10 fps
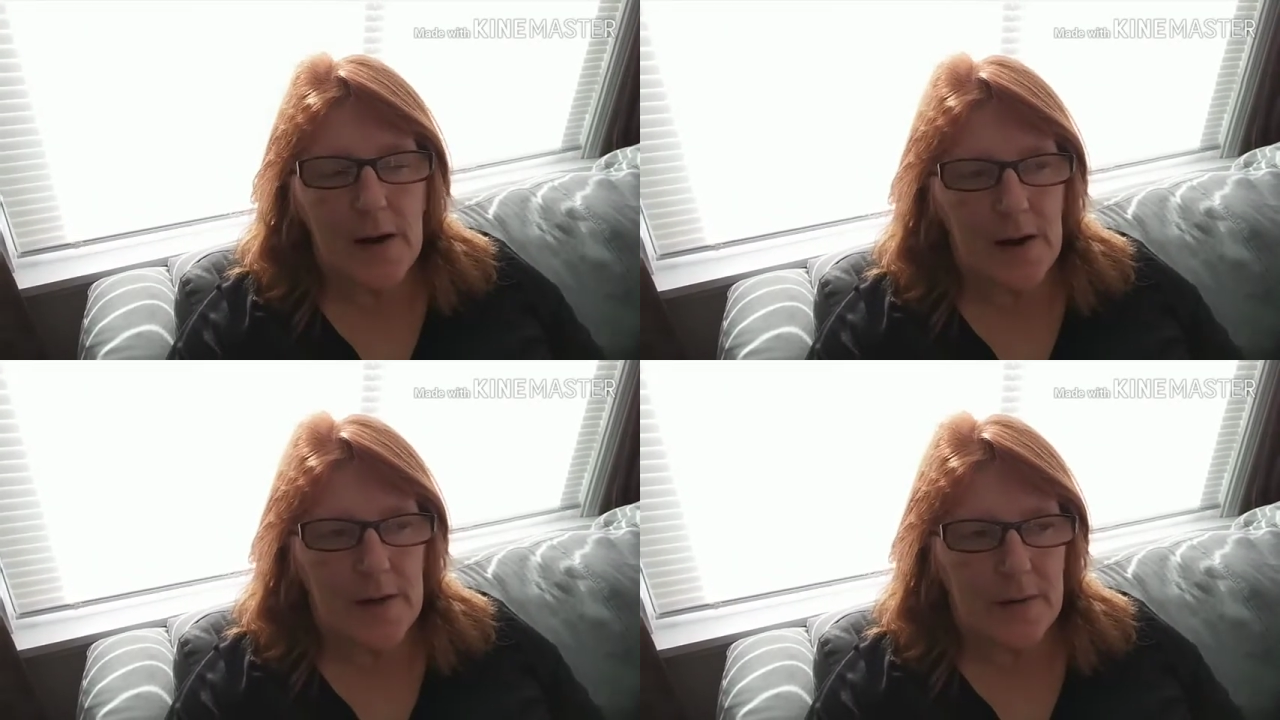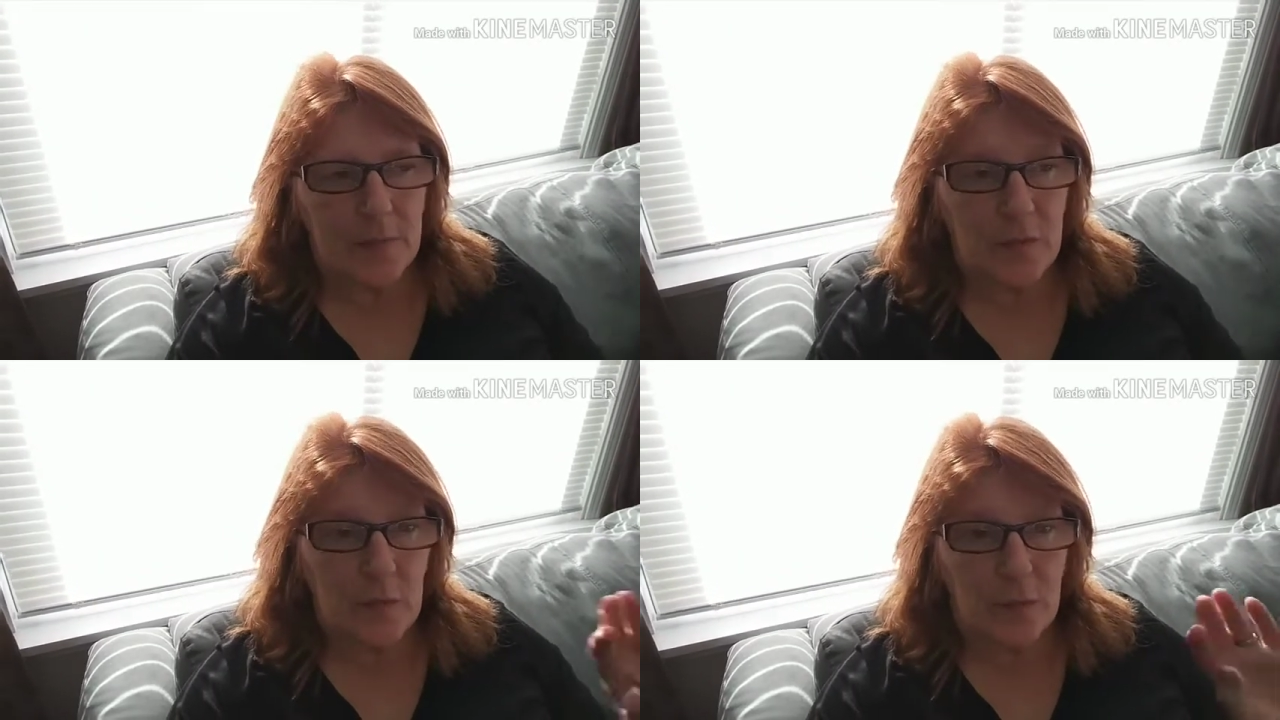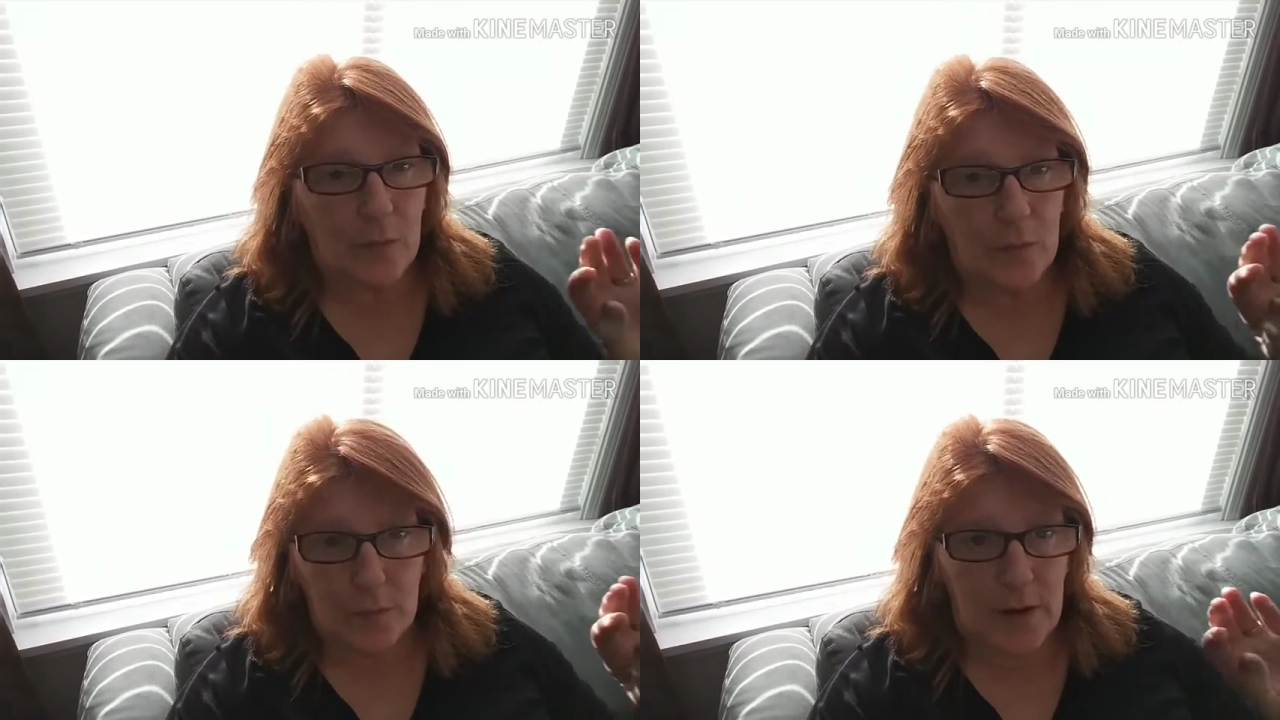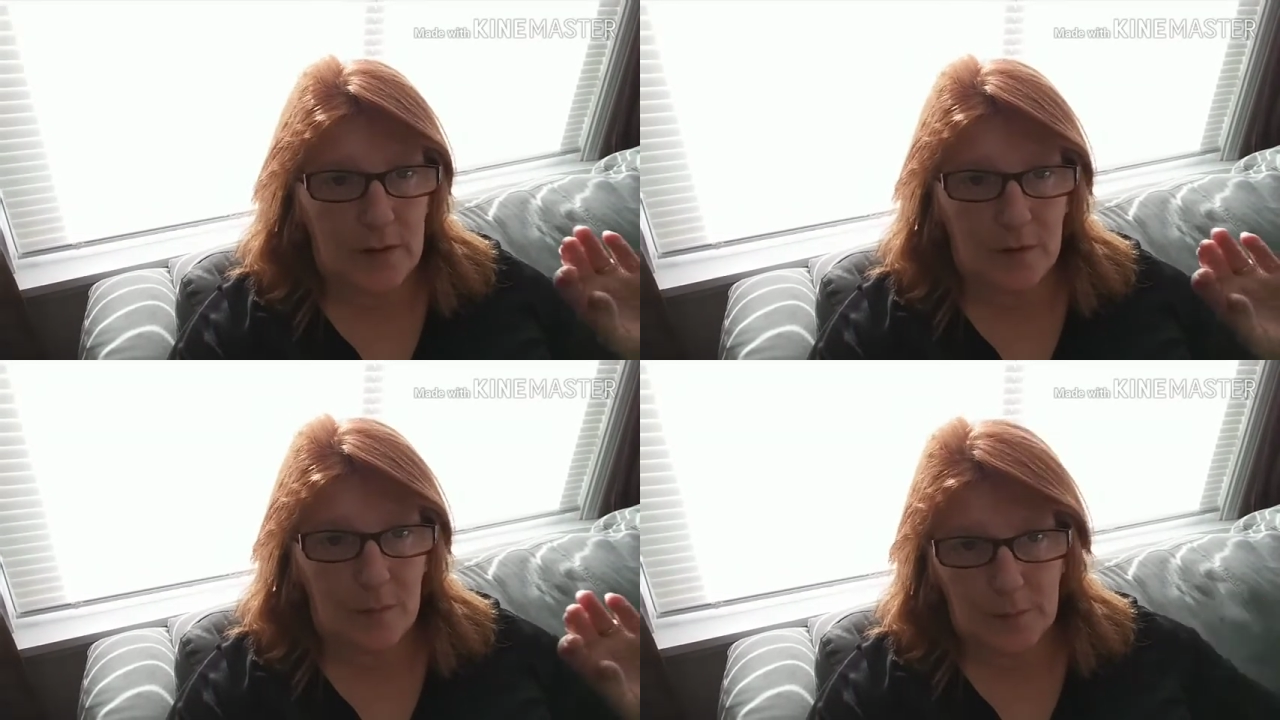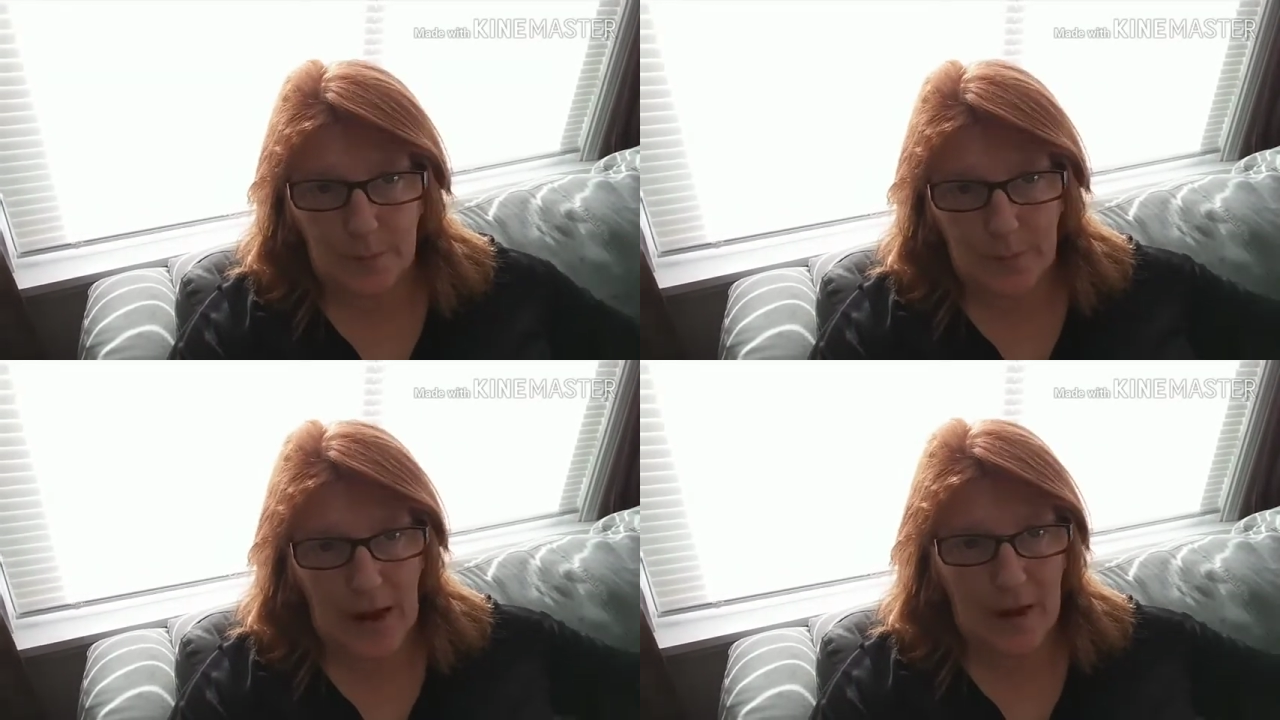so right to the
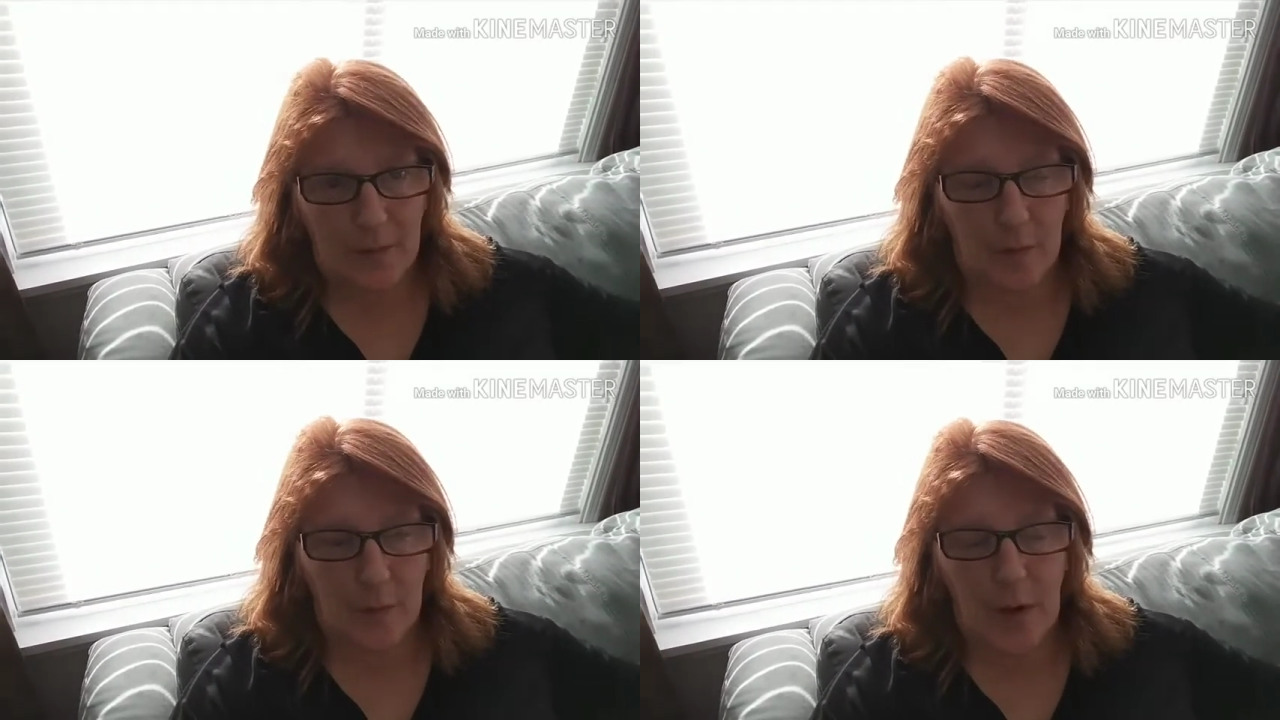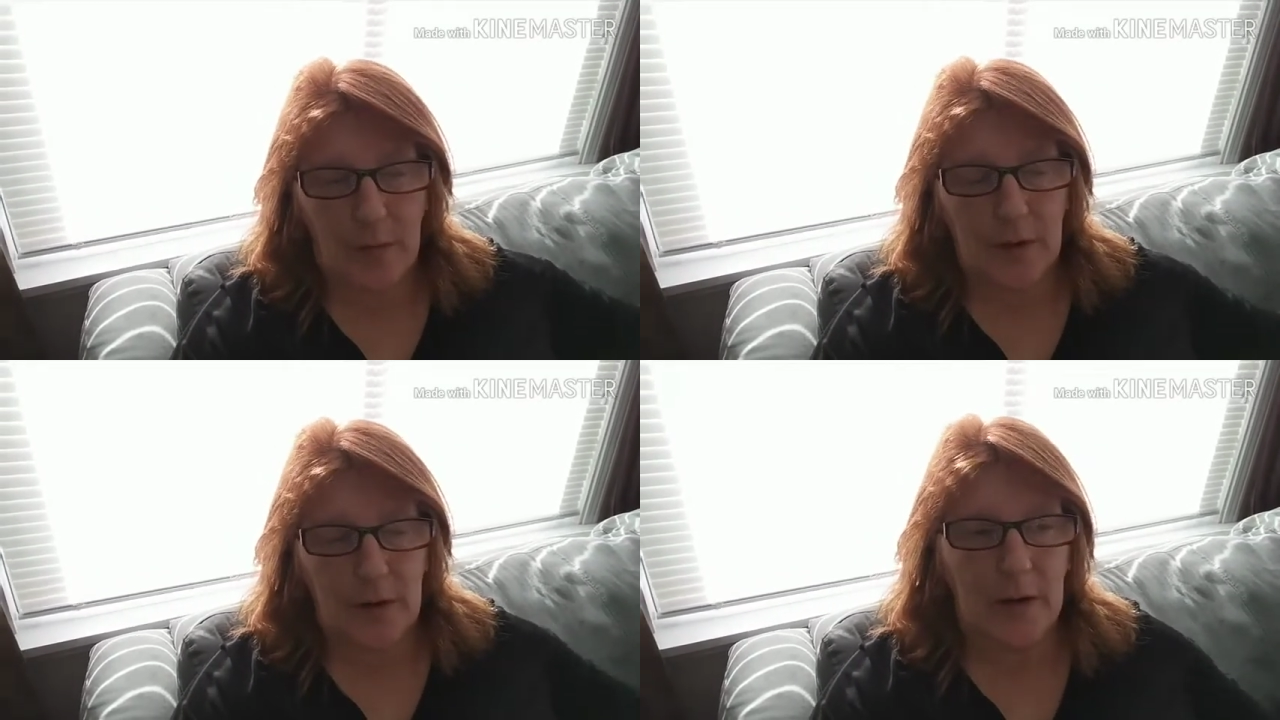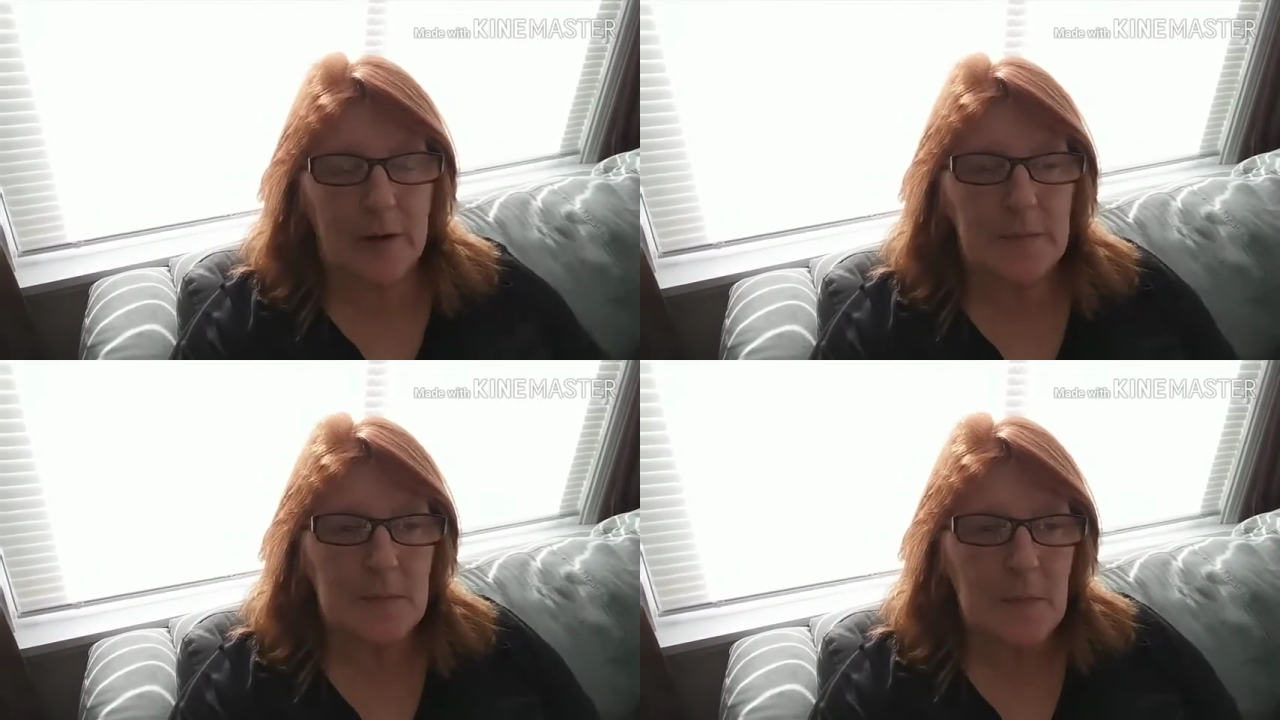back of our property line,